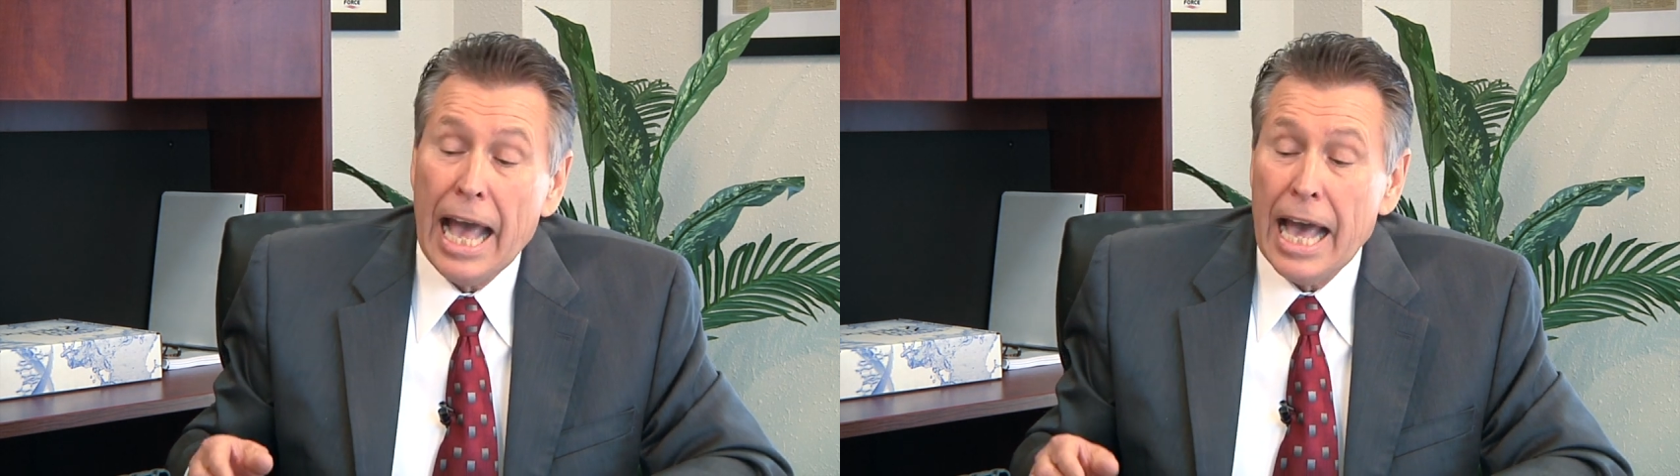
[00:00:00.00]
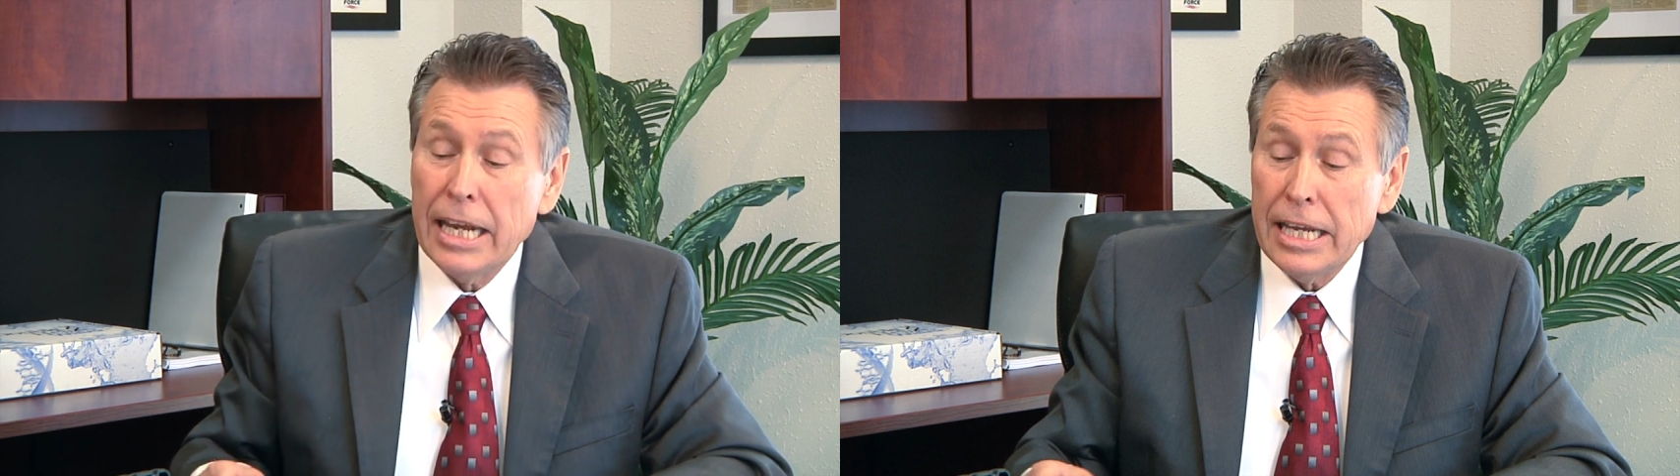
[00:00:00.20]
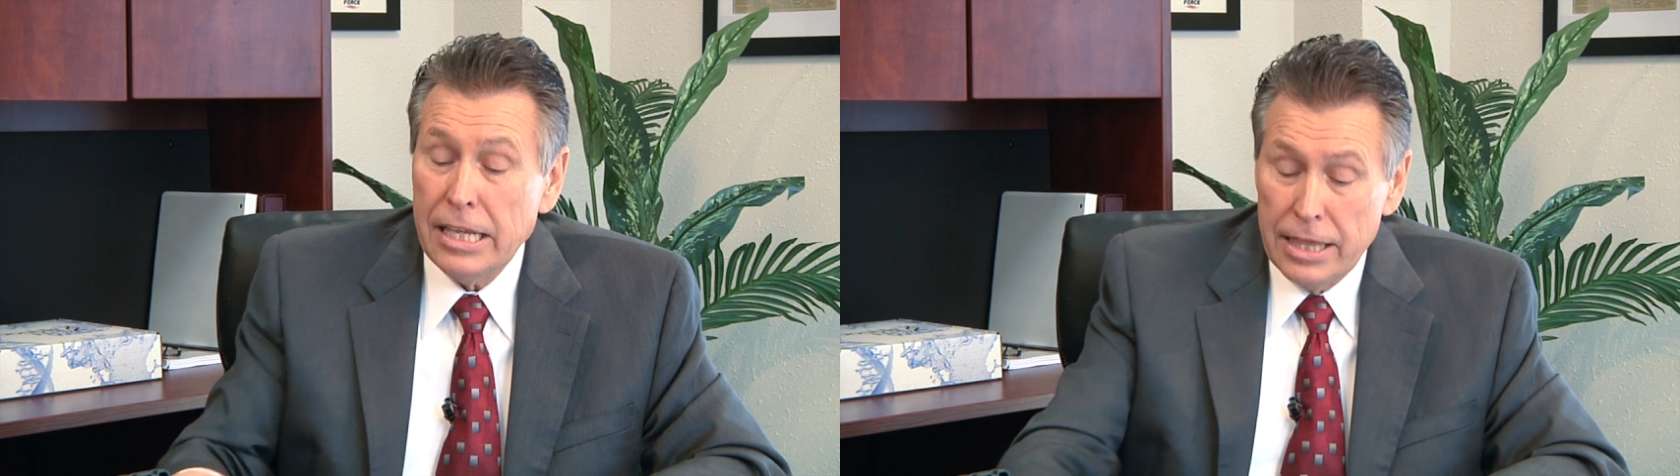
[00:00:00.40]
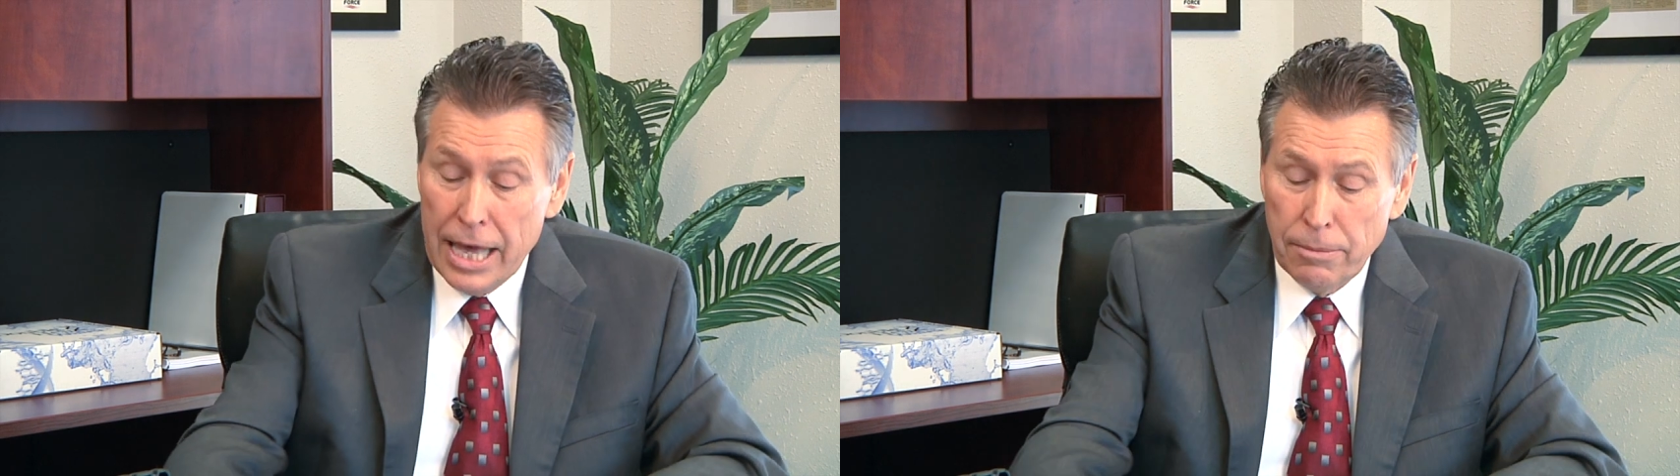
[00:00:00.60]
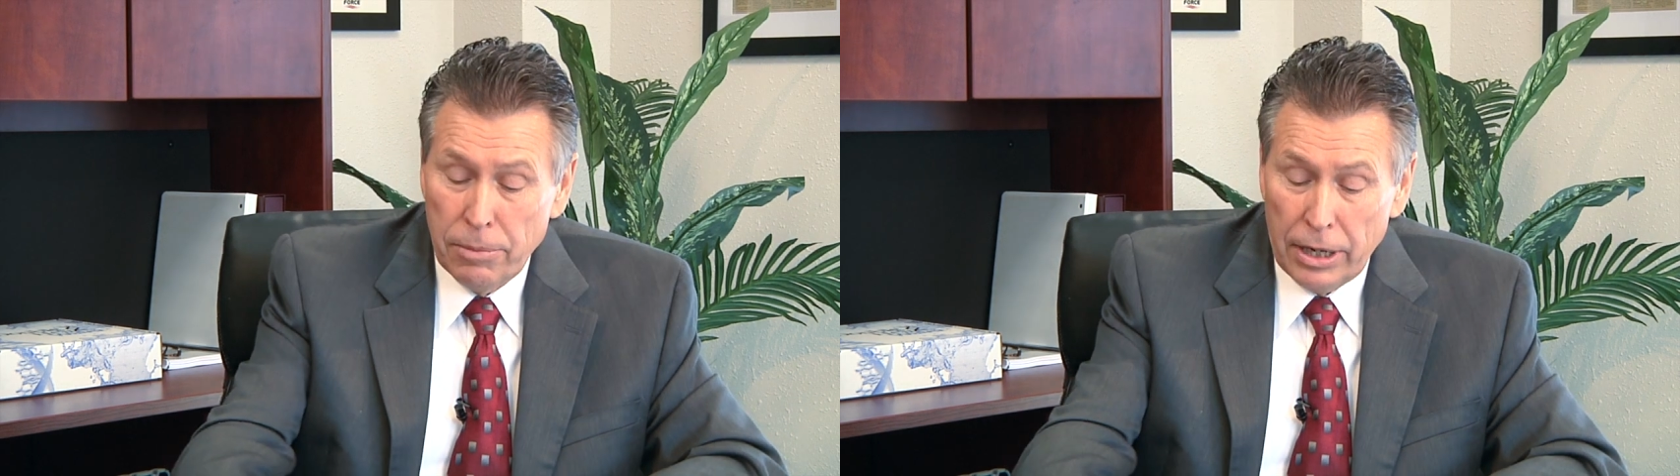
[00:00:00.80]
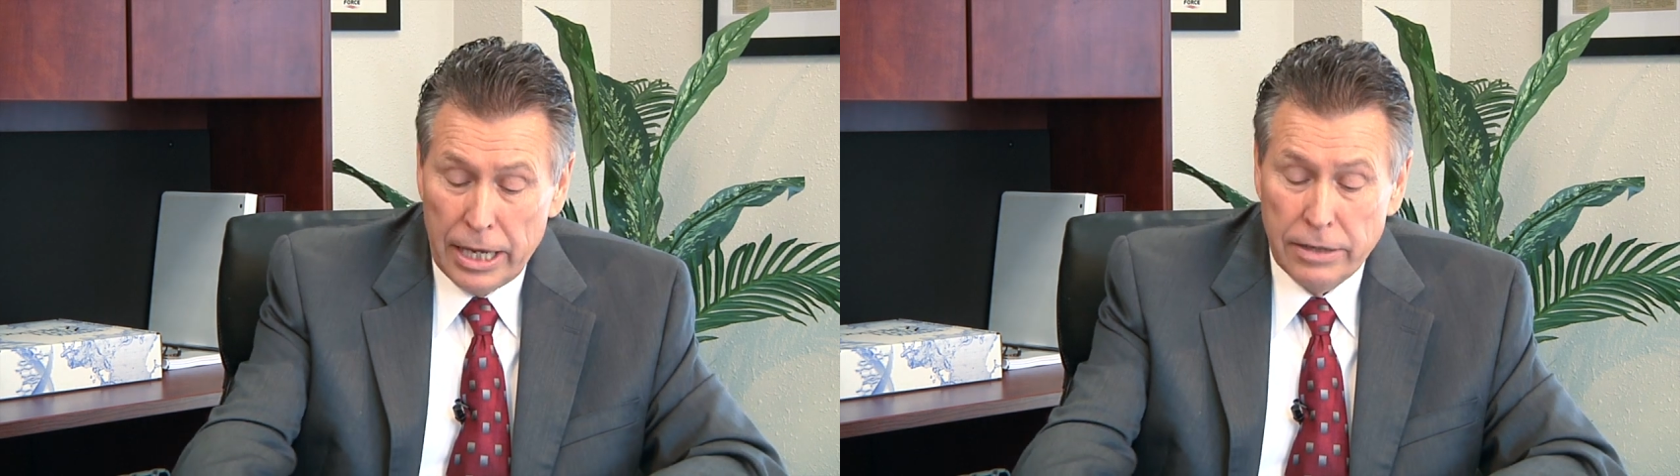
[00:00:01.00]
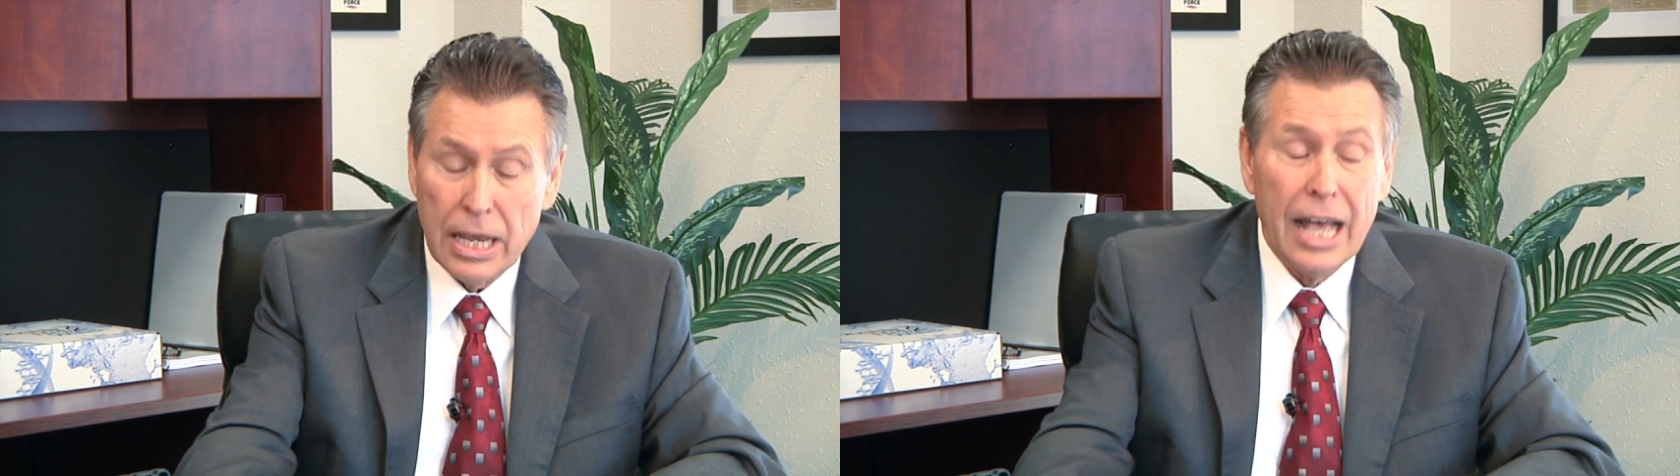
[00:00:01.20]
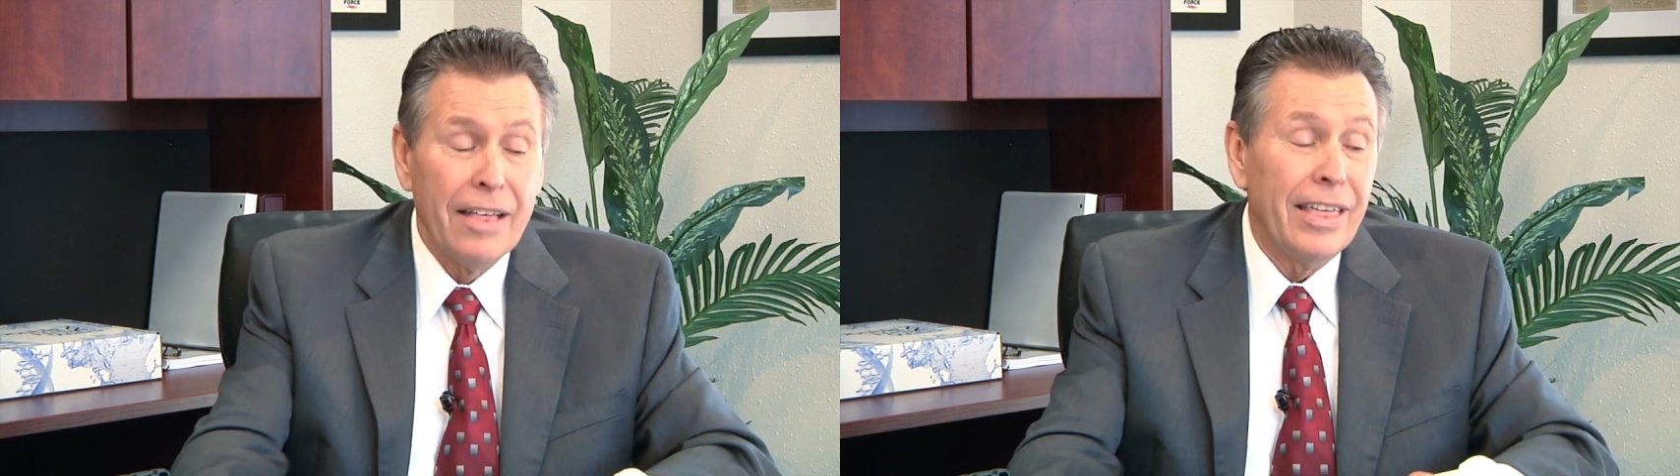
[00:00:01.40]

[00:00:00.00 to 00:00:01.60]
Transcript: and he then believes